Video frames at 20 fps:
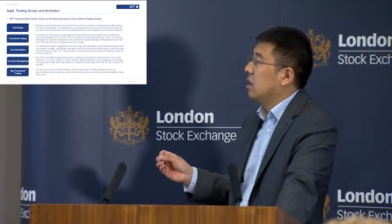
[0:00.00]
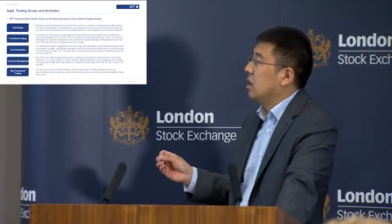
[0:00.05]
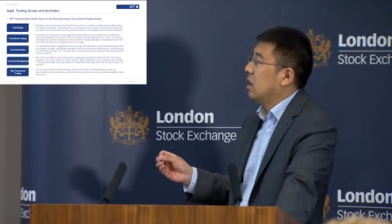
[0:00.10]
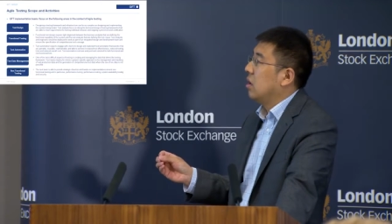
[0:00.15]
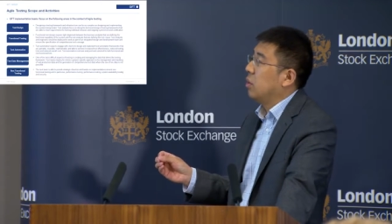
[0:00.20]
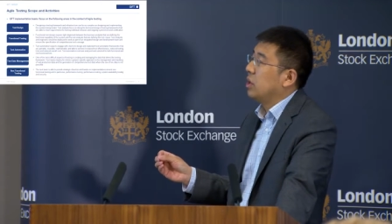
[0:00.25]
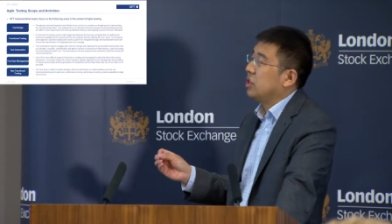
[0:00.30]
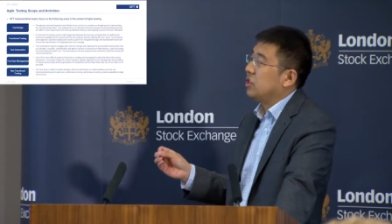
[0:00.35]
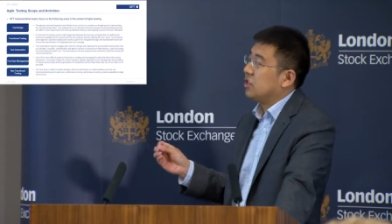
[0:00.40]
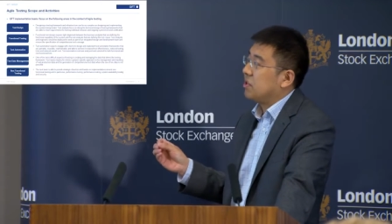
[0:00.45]
uh,
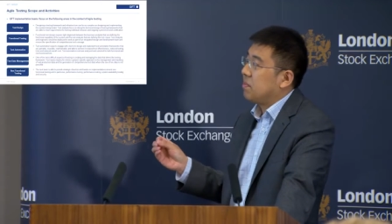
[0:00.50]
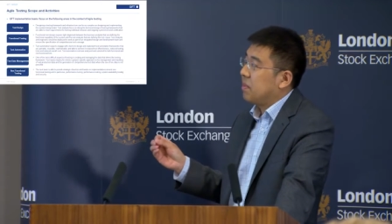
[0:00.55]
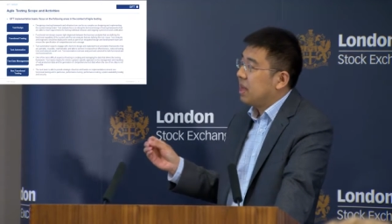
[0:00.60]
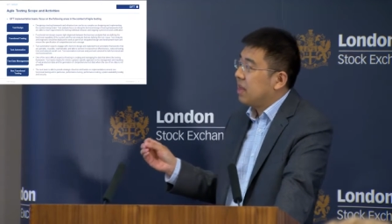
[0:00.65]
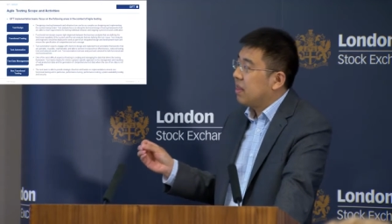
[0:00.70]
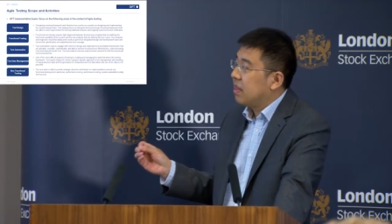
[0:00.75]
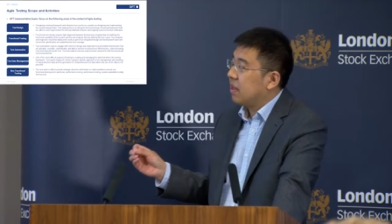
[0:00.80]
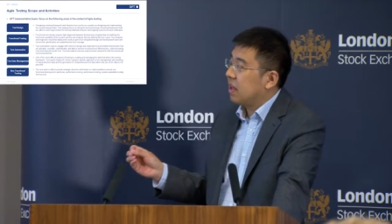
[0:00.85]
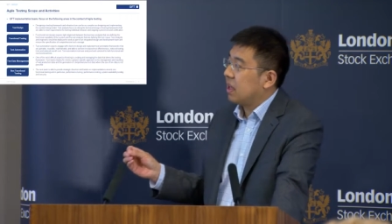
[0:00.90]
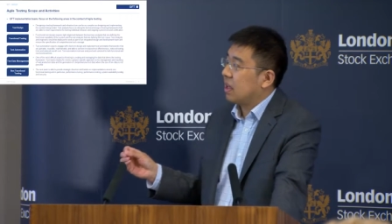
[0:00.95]
which is the
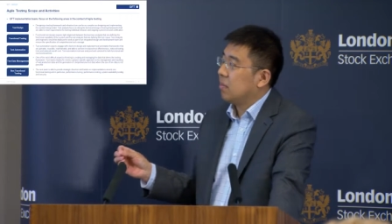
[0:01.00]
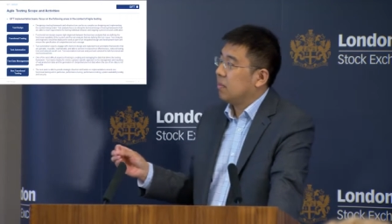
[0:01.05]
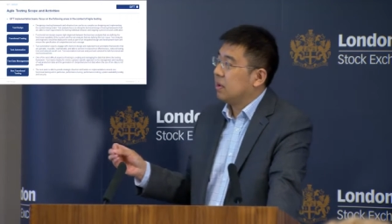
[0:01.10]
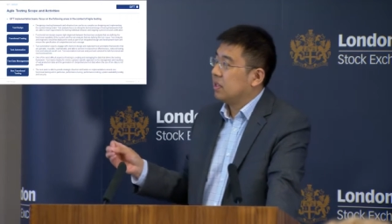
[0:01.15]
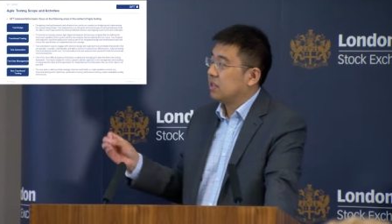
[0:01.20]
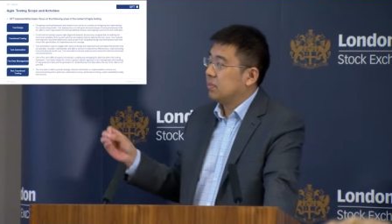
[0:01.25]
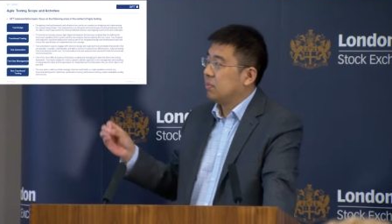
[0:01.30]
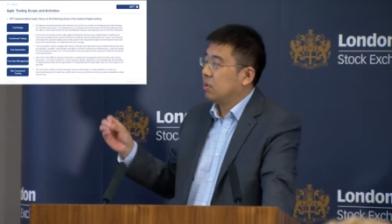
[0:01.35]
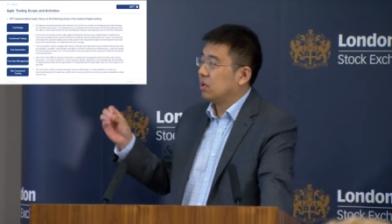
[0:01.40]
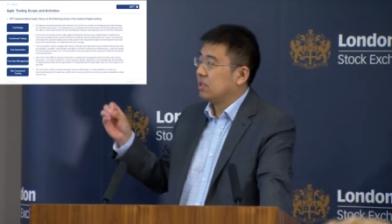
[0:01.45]
main thing,
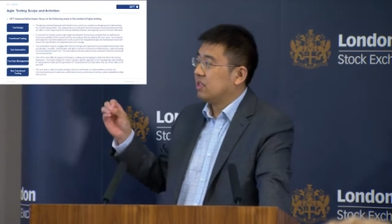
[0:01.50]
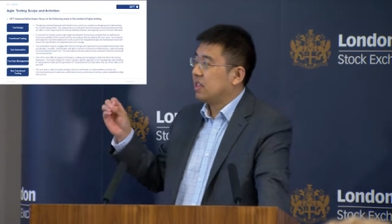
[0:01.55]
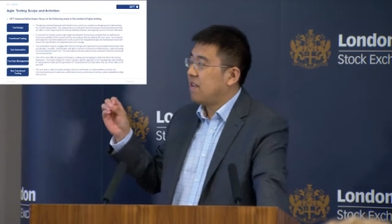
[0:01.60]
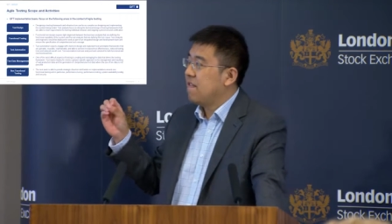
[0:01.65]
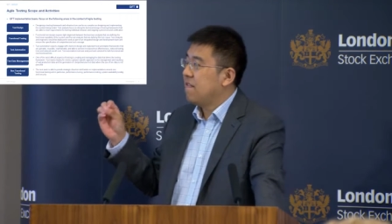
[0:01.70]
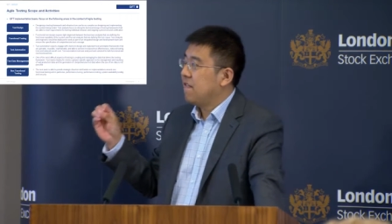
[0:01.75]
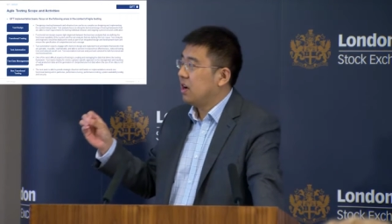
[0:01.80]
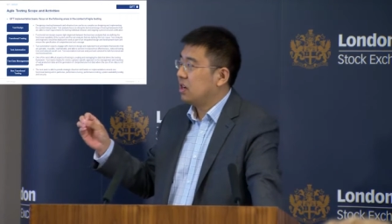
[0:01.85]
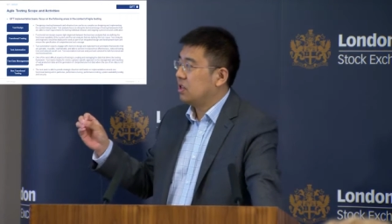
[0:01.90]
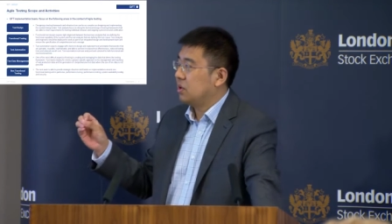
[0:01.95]
but supports
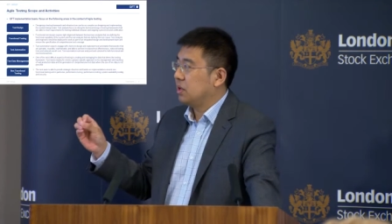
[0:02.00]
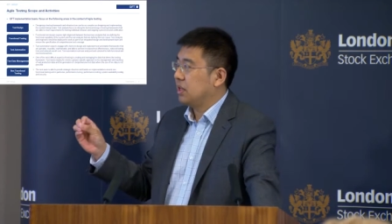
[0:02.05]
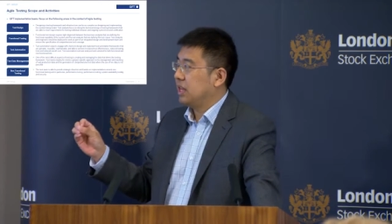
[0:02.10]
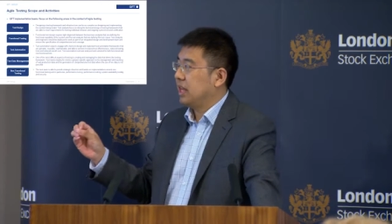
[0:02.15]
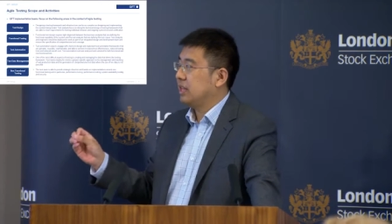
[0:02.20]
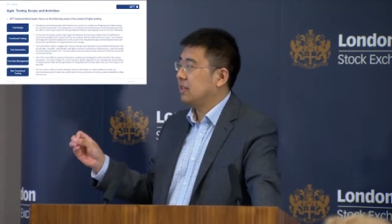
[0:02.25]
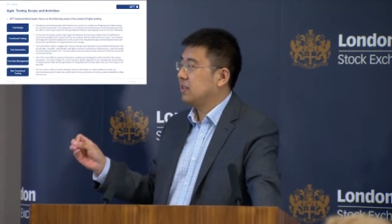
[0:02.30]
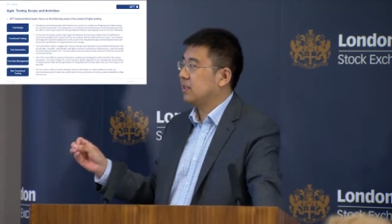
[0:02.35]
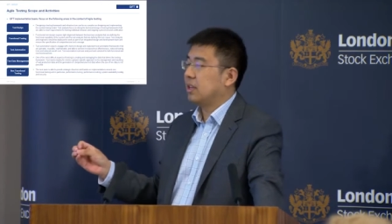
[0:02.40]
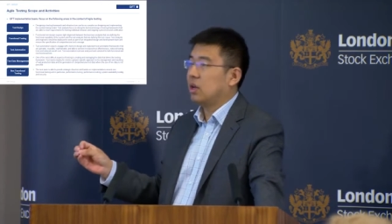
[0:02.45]
non-functional
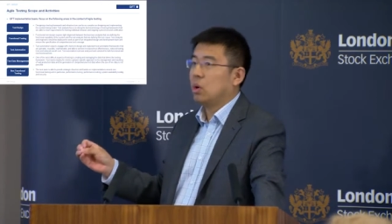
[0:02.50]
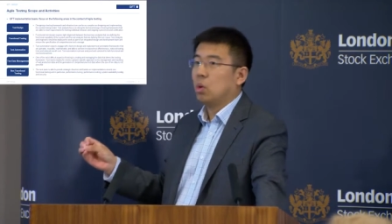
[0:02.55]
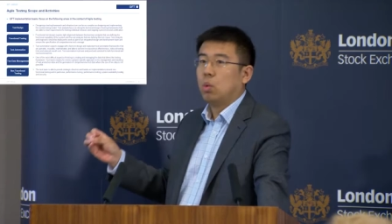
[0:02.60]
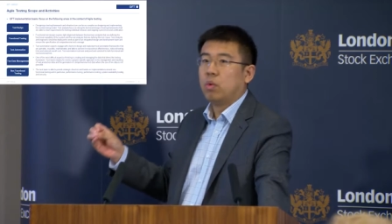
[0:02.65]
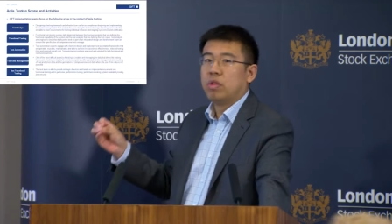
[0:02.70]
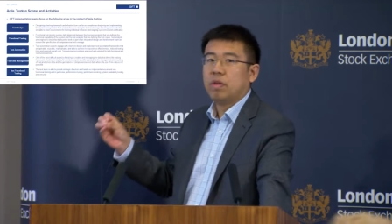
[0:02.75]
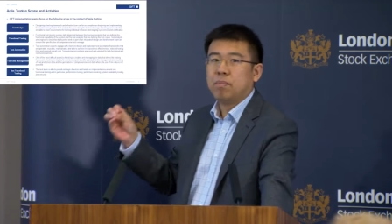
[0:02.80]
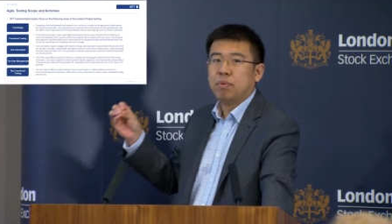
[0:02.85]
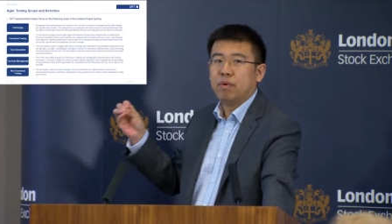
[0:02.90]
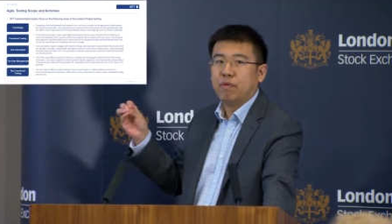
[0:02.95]
testing,
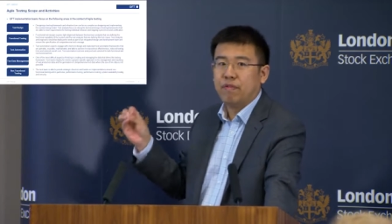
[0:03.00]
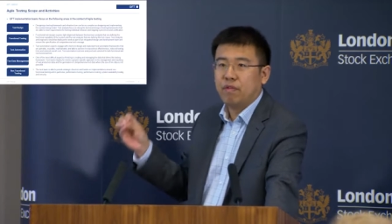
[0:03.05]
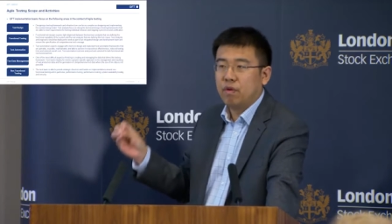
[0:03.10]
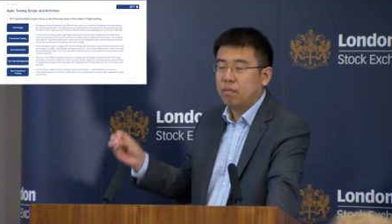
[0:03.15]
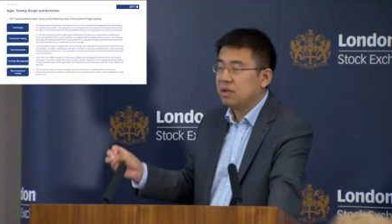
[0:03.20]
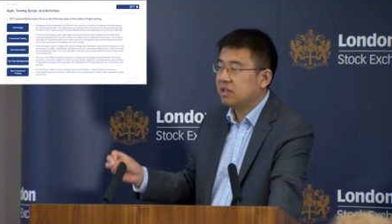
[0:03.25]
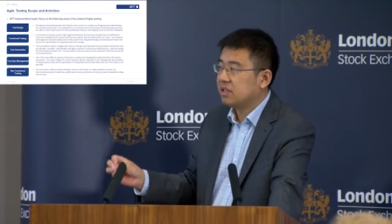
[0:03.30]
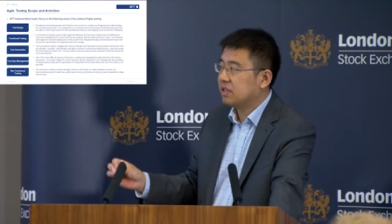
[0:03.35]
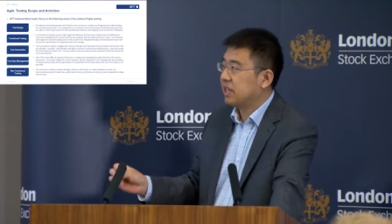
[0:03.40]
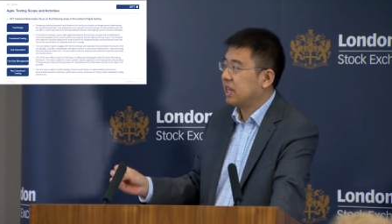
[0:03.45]
all the
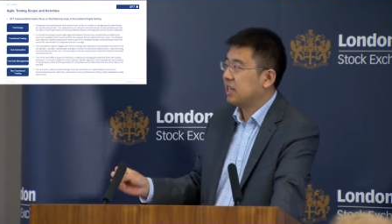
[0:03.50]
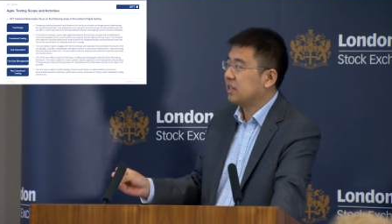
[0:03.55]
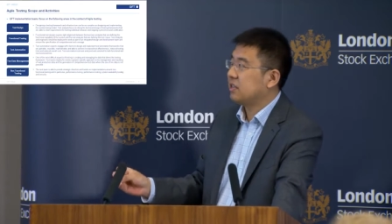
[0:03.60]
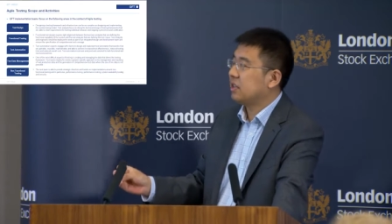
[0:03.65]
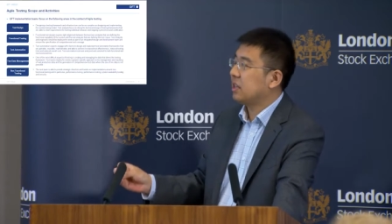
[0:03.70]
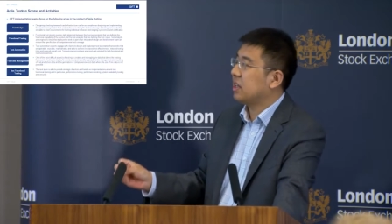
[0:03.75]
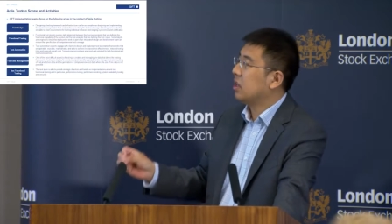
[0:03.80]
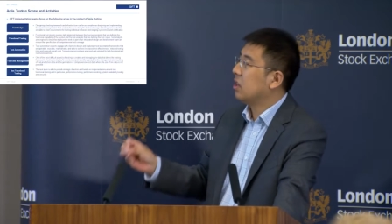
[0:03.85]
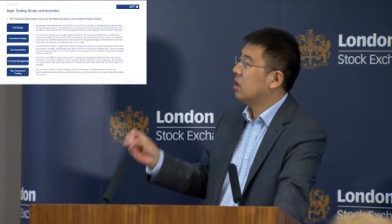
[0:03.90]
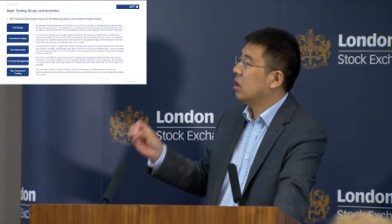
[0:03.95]
performance
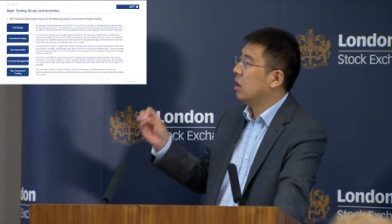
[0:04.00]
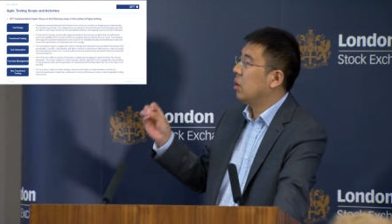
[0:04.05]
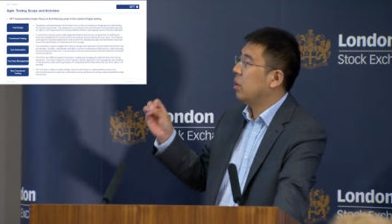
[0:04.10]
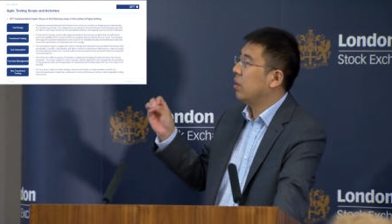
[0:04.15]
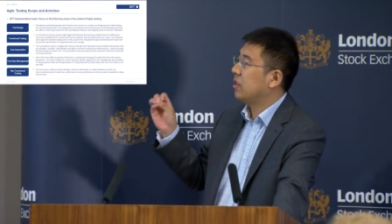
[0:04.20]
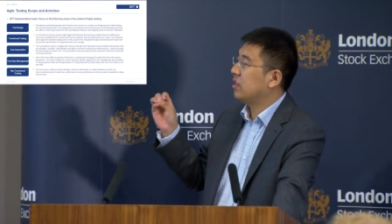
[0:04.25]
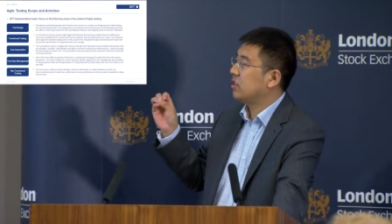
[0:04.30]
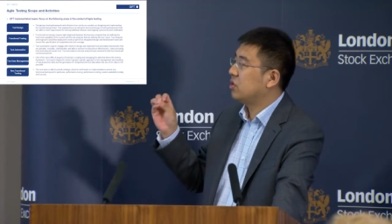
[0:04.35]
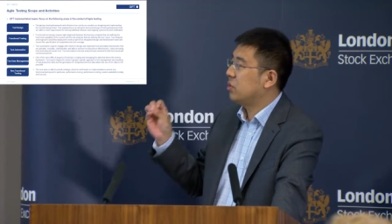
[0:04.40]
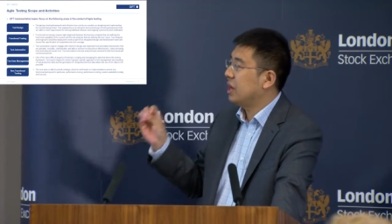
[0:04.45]
testing, all
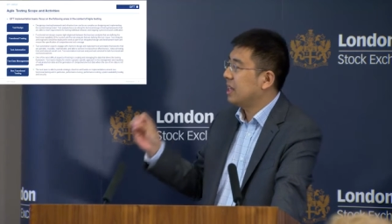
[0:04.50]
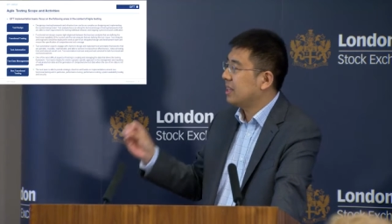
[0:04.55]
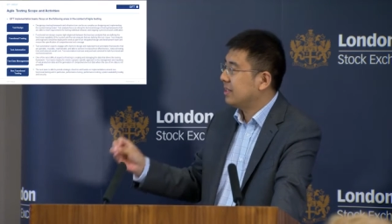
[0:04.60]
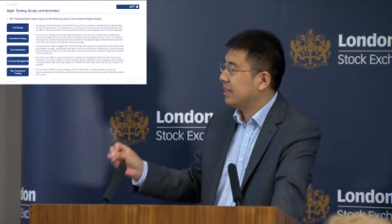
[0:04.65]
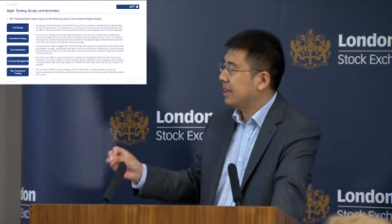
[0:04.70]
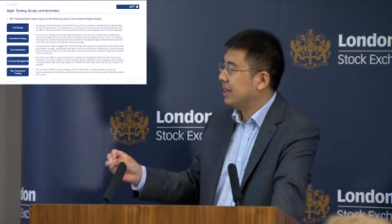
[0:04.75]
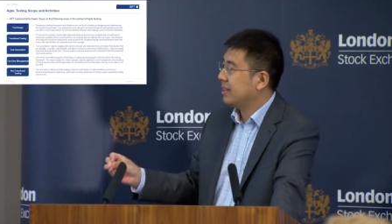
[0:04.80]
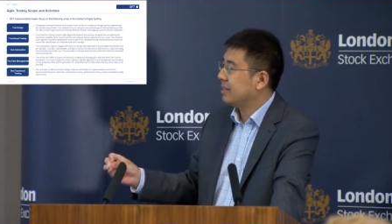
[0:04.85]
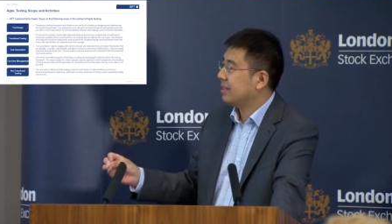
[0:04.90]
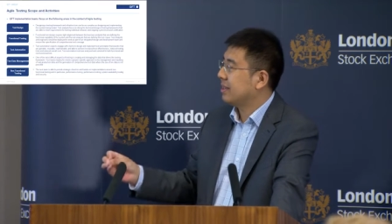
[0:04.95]
the stress
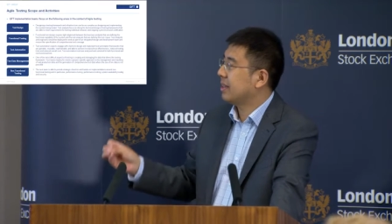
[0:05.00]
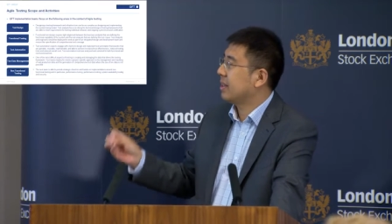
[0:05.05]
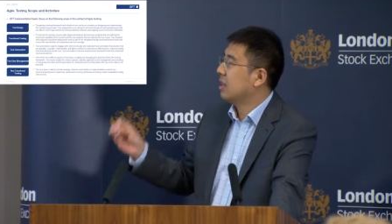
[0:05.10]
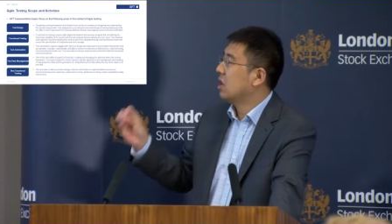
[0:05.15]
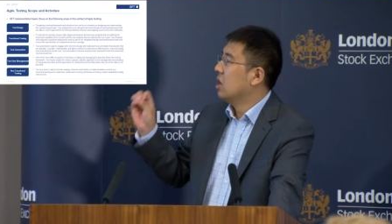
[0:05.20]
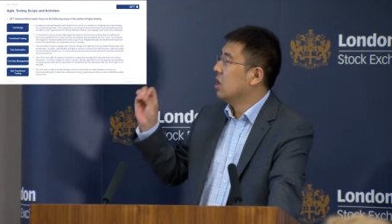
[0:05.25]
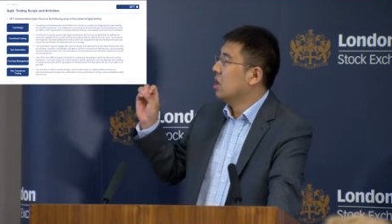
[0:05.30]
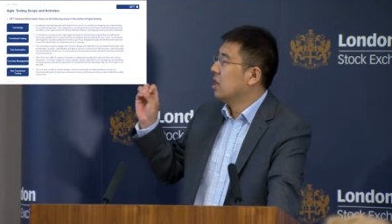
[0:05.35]
testing,